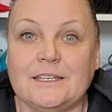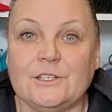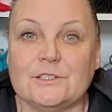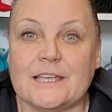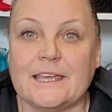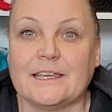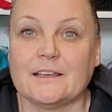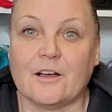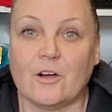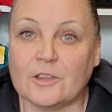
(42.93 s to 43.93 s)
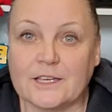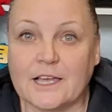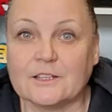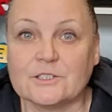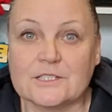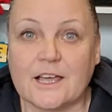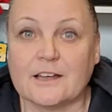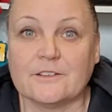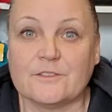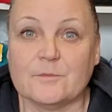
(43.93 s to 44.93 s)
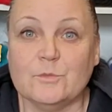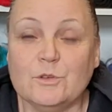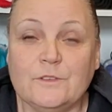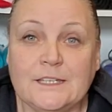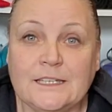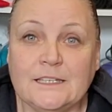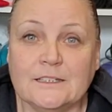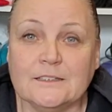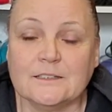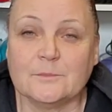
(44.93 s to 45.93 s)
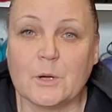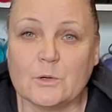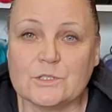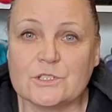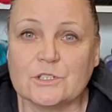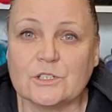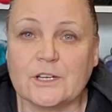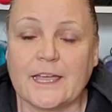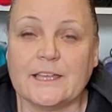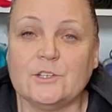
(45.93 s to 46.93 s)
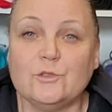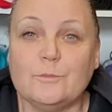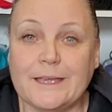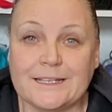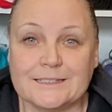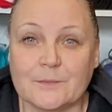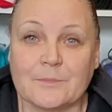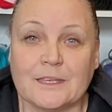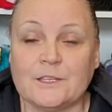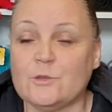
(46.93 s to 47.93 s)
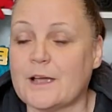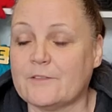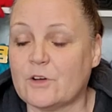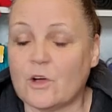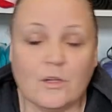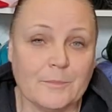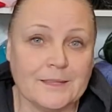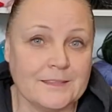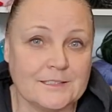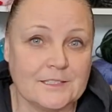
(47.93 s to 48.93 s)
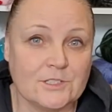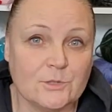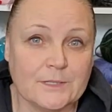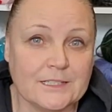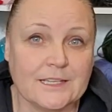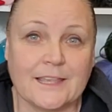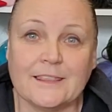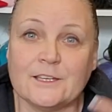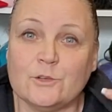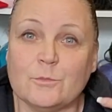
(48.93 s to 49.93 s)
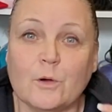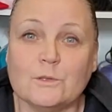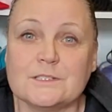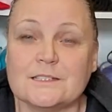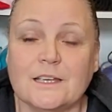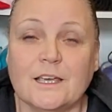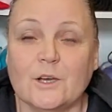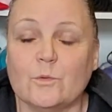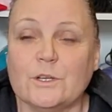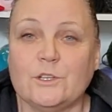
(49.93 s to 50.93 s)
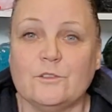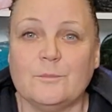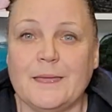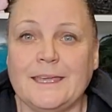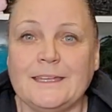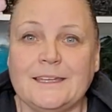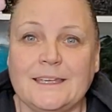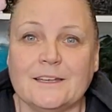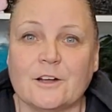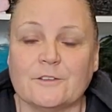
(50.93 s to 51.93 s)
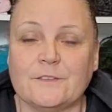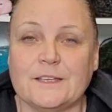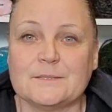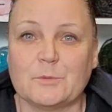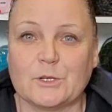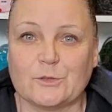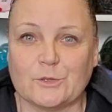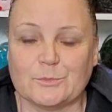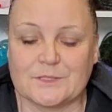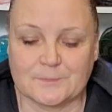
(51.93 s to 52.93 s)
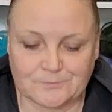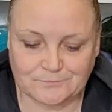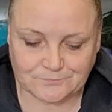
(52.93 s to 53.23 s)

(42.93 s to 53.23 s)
you take all the colors out of the movie poster and you make something. You have all month to do it, and then you post what you've made in our Facebook groups.